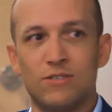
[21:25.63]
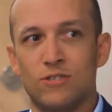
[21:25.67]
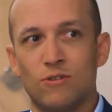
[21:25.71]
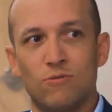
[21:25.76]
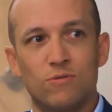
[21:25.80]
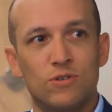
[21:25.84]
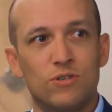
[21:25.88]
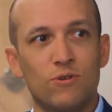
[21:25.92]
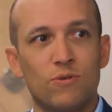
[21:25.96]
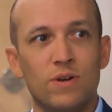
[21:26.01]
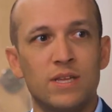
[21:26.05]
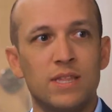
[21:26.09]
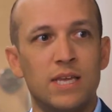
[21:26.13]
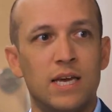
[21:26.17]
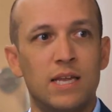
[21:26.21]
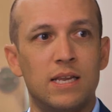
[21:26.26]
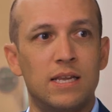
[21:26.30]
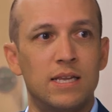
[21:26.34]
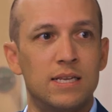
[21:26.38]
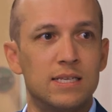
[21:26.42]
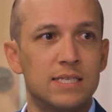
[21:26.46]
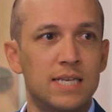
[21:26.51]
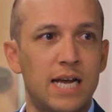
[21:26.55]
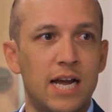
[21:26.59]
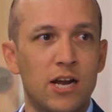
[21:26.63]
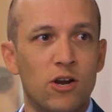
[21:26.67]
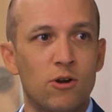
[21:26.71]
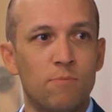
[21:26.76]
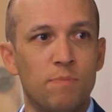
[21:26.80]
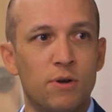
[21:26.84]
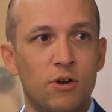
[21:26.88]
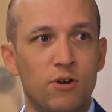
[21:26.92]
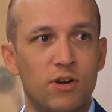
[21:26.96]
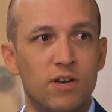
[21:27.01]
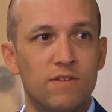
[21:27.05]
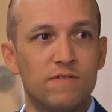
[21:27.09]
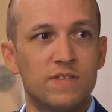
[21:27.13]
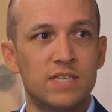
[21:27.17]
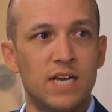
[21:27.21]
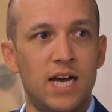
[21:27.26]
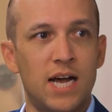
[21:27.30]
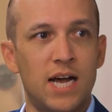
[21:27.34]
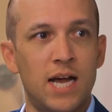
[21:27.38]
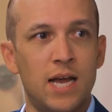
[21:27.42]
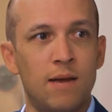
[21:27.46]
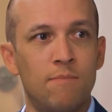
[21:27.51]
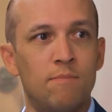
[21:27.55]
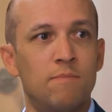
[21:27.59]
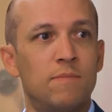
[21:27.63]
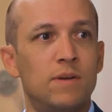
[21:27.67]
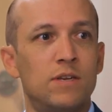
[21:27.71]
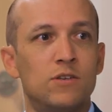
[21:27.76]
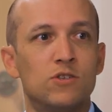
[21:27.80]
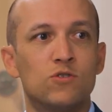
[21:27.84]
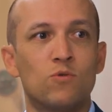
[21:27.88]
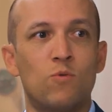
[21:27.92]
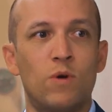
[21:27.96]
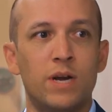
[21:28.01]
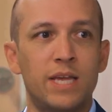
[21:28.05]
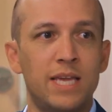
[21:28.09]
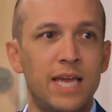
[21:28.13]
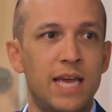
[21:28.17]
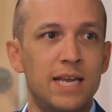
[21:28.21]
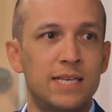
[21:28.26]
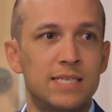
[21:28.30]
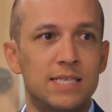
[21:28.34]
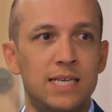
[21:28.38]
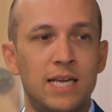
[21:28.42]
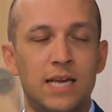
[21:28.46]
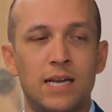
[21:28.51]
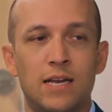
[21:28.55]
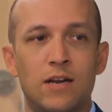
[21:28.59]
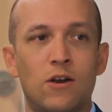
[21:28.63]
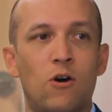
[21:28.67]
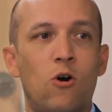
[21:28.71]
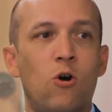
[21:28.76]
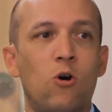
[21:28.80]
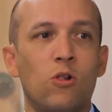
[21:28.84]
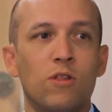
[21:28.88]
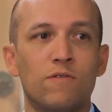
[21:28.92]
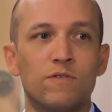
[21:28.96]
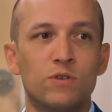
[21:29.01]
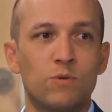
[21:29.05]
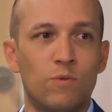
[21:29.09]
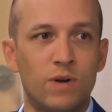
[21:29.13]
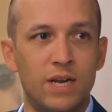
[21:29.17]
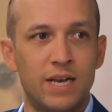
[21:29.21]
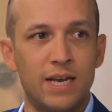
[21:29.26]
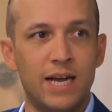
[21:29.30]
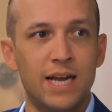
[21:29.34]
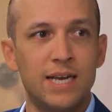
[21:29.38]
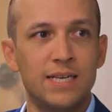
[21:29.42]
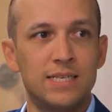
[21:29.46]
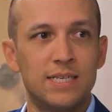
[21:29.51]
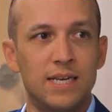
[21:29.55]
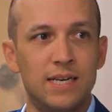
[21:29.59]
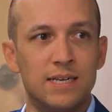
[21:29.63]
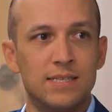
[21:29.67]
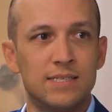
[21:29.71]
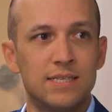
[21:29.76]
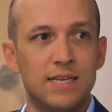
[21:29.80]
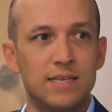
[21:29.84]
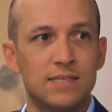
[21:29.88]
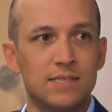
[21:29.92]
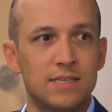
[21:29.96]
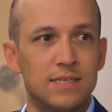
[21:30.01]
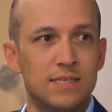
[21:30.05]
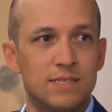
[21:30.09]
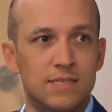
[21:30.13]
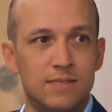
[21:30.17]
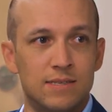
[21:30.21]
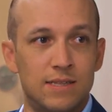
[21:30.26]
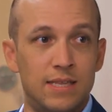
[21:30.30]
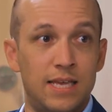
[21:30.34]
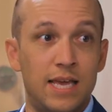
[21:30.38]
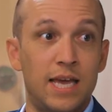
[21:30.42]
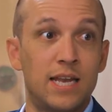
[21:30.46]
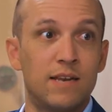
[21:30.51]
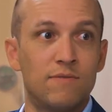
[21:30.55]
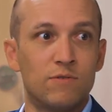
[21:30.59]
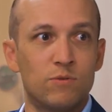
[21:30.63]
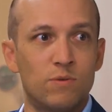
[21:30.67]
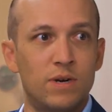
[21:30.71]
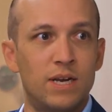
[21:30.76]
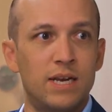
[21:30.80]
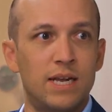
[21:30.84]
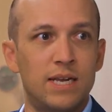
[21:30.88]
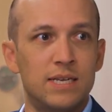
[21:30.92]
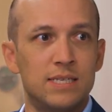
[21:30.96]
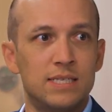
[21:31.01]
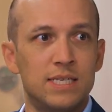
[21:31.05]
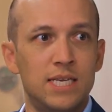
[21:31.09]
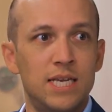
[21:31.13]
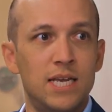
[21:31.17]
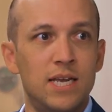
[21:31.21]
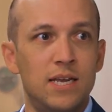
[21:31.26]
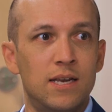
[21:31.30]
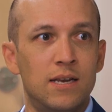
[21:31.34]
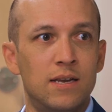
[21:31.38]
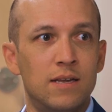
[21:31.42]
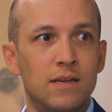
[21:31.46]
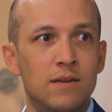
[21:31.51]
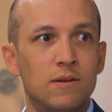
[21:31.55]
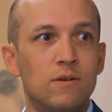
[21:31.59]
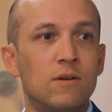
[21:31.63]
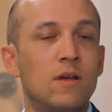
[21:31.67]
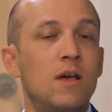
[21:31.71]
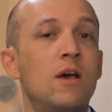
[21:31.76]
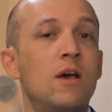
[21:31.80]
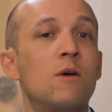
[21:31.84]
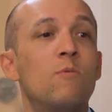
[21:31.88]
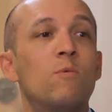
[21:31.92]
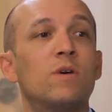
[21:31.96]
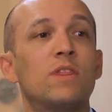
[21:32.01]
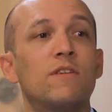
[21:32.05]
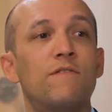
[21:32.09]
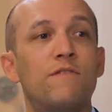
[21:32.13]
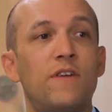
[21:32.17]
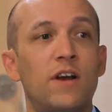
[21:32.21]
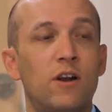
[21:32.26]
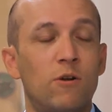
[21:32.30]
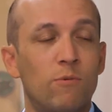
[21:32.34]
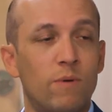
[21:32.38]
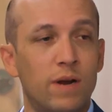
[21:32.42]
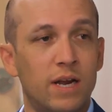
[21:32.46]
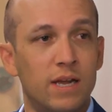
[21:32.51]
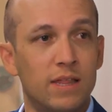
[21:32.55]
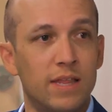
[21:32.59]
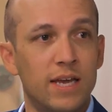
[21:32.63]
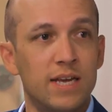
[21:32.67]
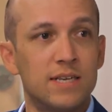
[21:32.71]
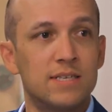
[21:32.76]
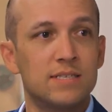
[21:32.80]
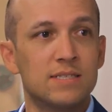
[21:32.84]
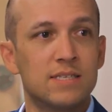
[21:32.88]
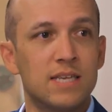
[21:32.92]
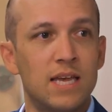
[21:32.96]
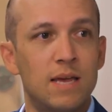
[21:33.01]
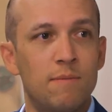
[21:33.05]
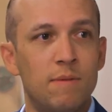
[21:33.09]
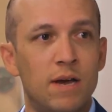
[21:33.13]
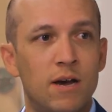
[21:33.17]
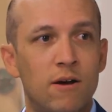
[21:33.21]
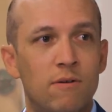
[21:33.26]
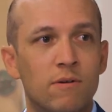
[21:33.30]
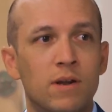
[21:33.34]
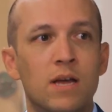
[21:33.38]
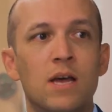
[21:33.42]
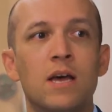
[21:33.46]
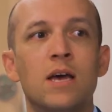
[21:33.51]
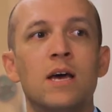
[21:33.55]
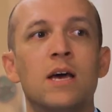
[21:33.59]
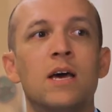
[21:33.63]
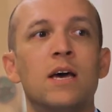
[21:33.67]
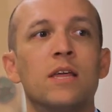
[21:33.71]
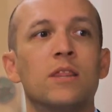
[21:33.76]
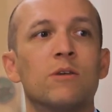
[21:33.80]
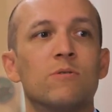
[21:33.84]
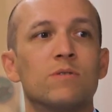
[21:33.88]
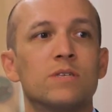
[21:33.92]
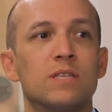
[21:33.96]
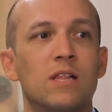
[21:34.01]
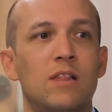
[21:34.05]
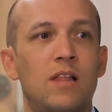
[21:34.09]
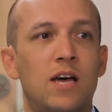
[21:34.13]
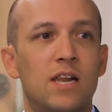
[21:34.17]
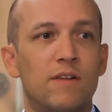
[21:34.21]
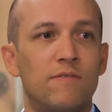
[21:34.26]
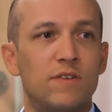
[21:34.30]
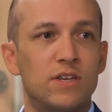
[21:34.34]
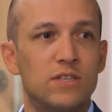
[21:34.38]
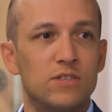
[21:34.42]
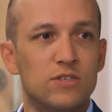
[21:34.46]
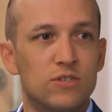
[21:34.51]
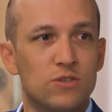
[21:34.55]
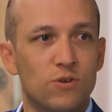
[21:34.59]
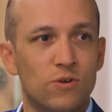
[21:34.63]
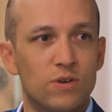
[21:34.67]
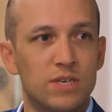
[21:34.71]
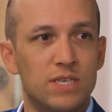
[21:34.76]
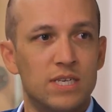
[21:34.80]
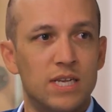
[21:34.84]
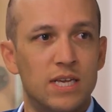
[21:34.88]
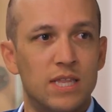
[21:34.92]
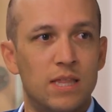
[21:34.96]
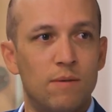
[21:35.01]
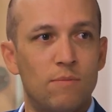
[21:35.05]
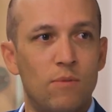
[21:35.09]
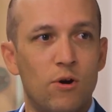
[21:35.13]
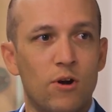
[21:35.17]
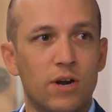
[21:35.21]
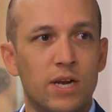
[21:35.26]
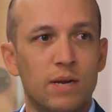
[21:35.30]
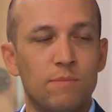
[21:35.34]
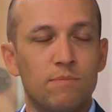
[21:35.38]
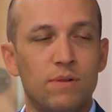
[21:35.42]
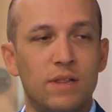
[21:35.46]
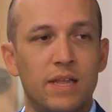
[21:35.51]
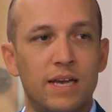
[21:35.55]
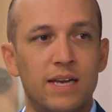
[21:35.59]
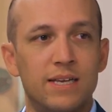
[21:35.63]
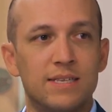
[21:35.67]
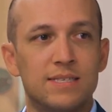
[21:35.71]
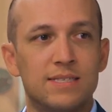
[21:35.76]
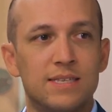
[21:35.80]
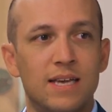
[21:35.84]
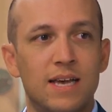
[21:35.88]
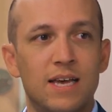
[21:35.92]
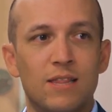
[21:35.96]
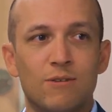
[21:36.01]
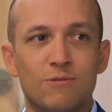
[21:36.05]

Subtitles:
So during that entire period of time in 2018 and all of 2019, essentially to the end of 2019, when the final regulations came out, there was a lot of uncertainty in the marketplace.